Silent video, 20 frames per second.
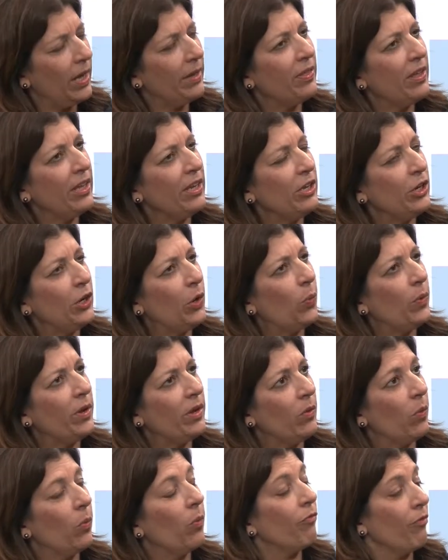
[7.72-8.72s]
I think, you know,
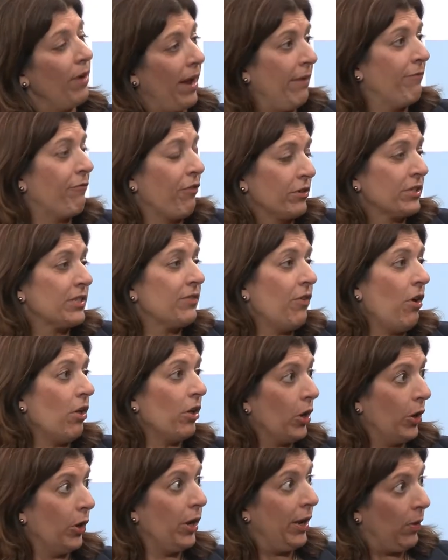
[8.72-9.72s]
first of
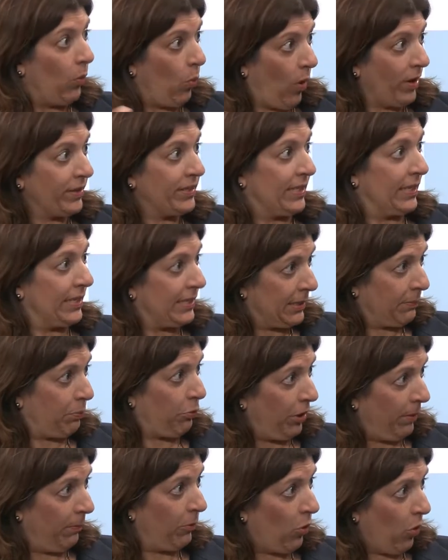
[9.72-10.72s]
all, it was the
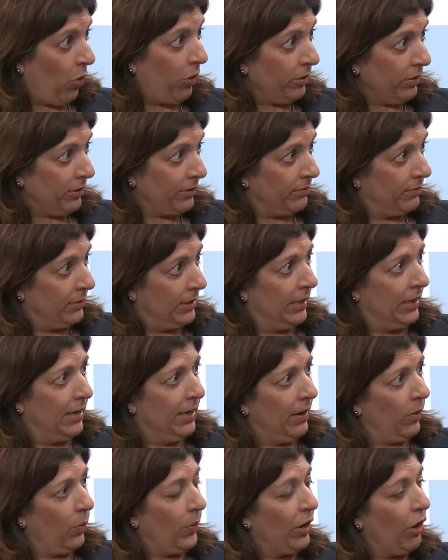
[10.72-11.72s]
Supreme Court.
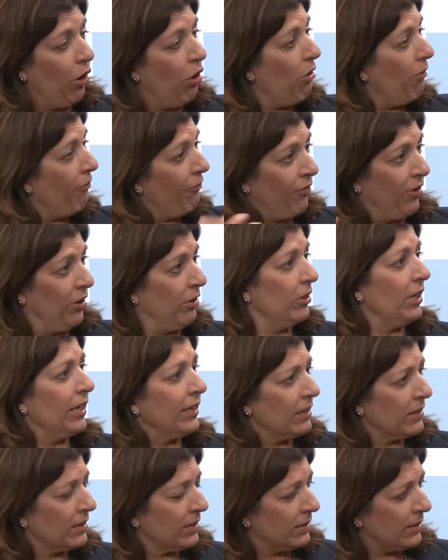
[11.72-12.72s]
We all feel
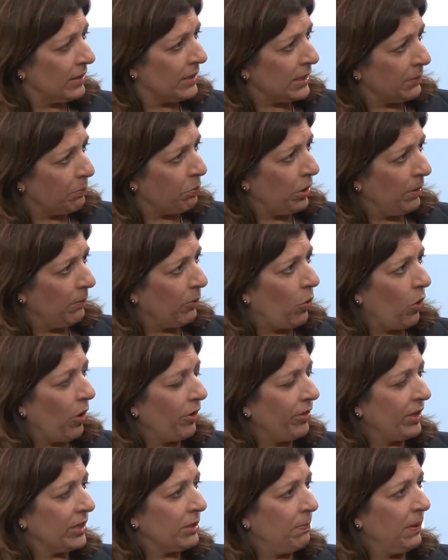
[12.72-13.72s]
like this is a Supreme
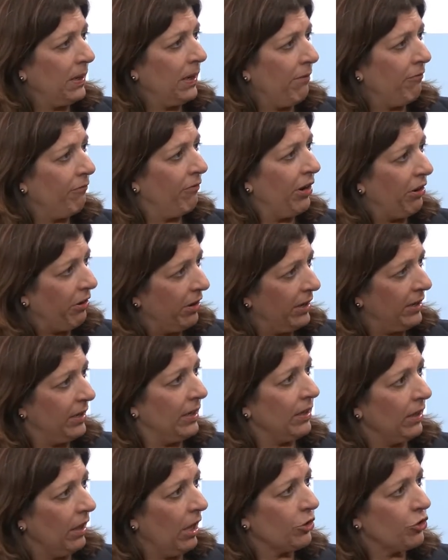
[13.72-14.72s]
Court that's become very
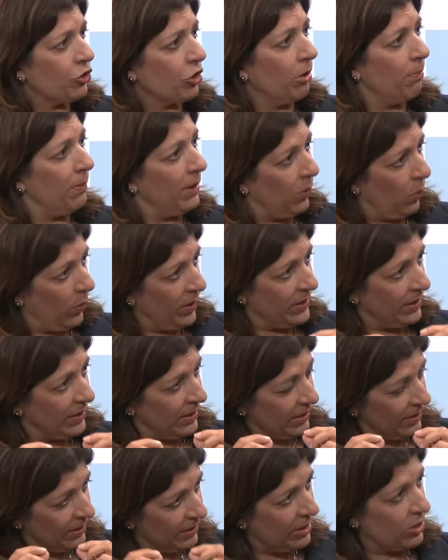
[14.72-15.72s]
ideological, but it was a
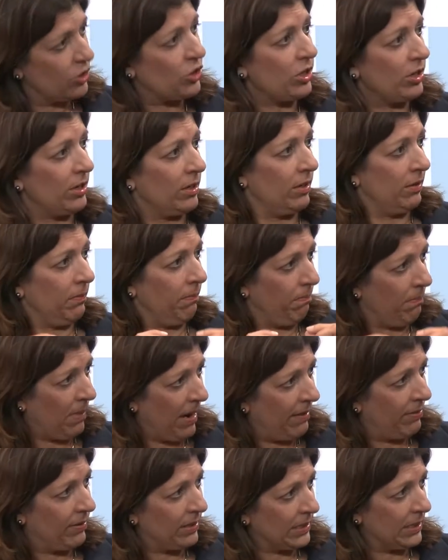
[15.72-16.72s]
decision
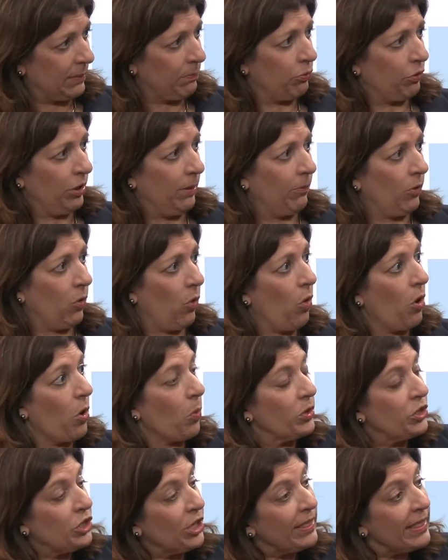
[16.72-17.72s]
by the Supreme Court,
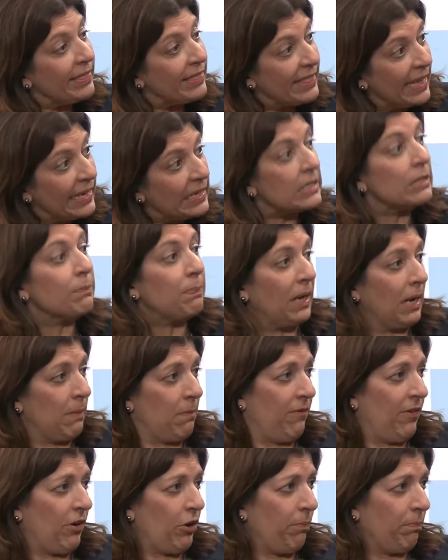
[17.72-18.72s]
which then has
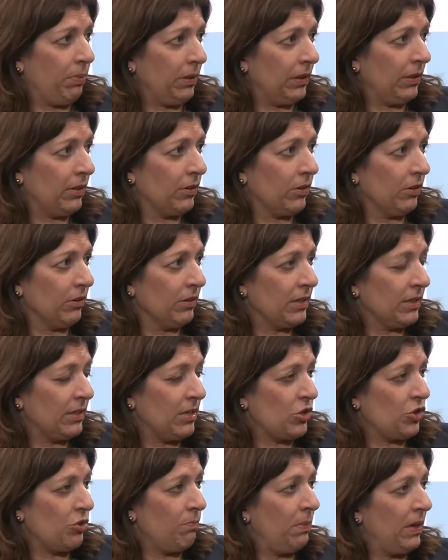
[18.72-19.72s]
become a very political
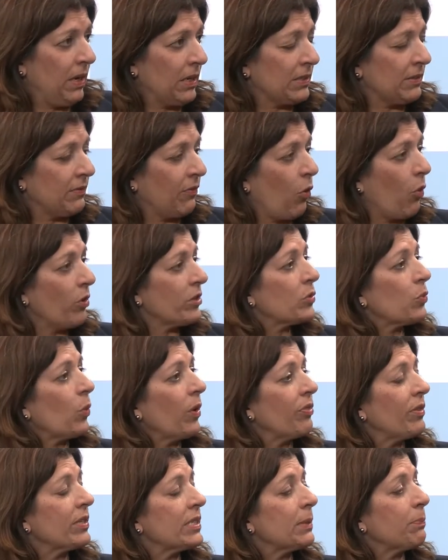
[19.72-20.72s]
decision, because of course
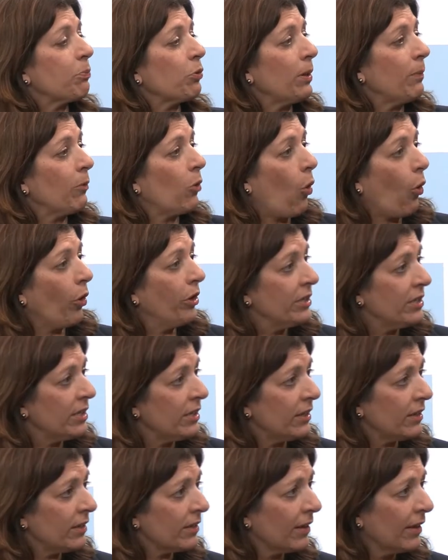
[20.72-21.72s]
what the Supreme Court
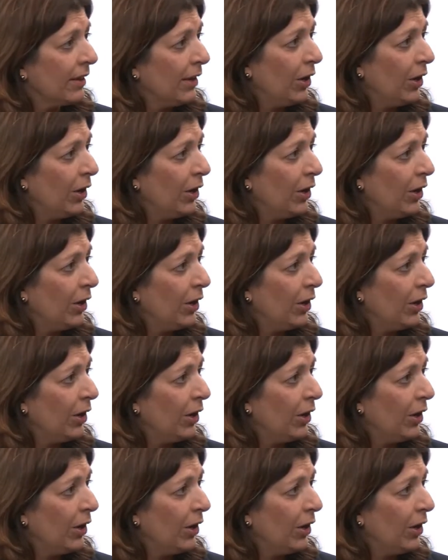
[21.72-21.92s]
did